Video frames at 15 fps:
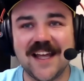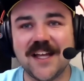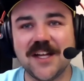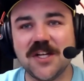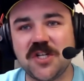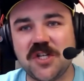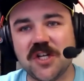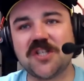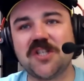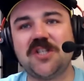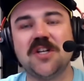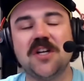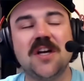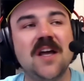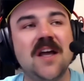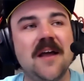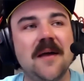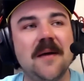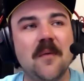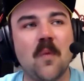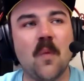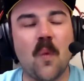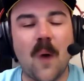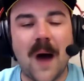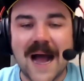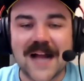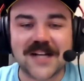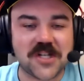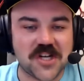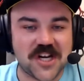just
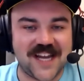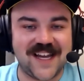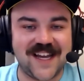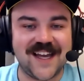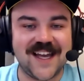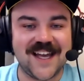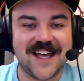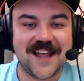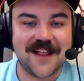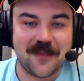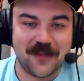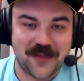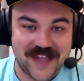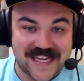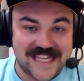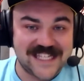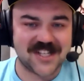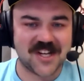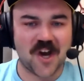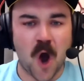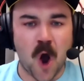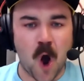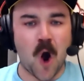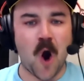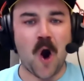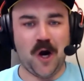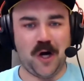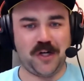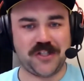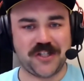watching these
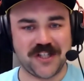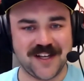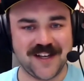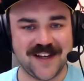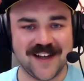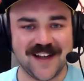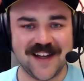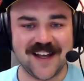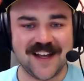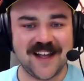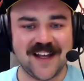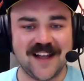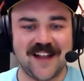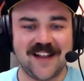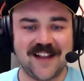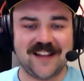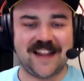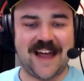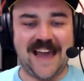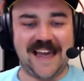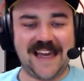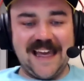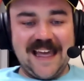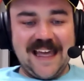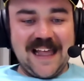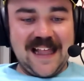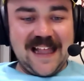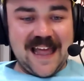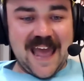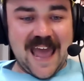cars, like
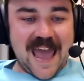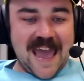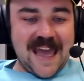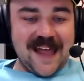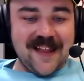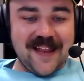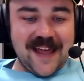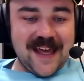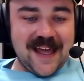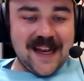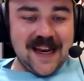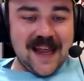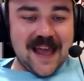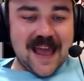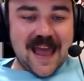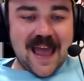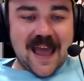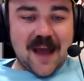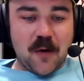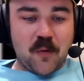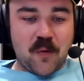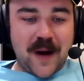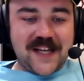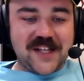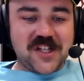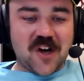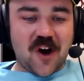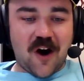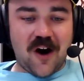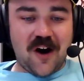alien race
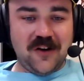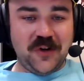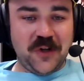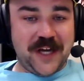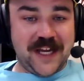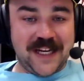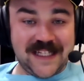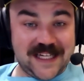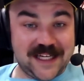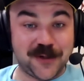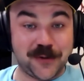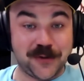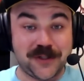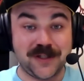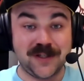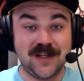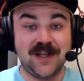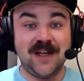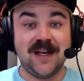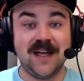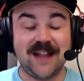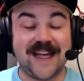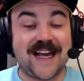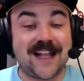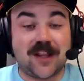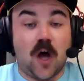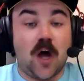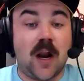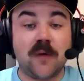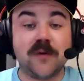car looking deals. Like I
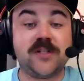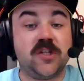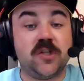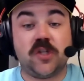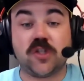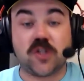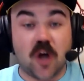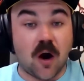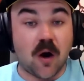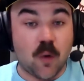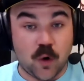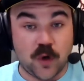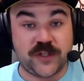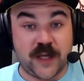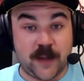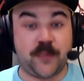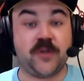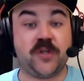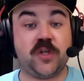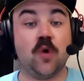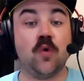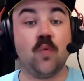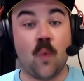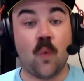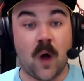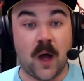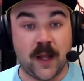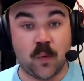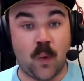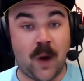thought I was in Star Wars Episode
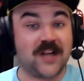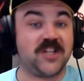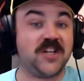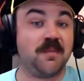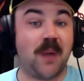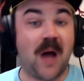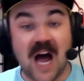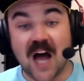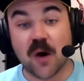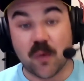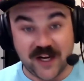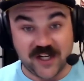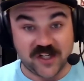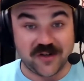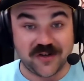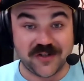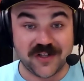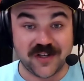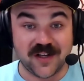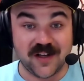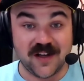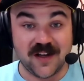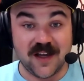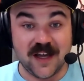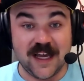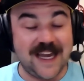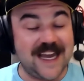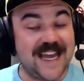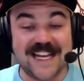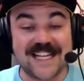1 watching pod racers.
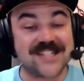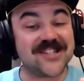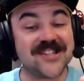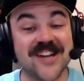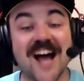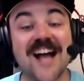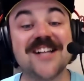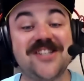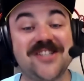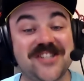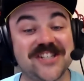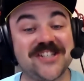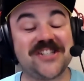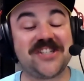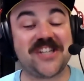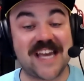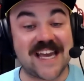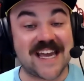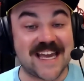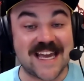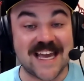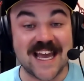It is nuts to see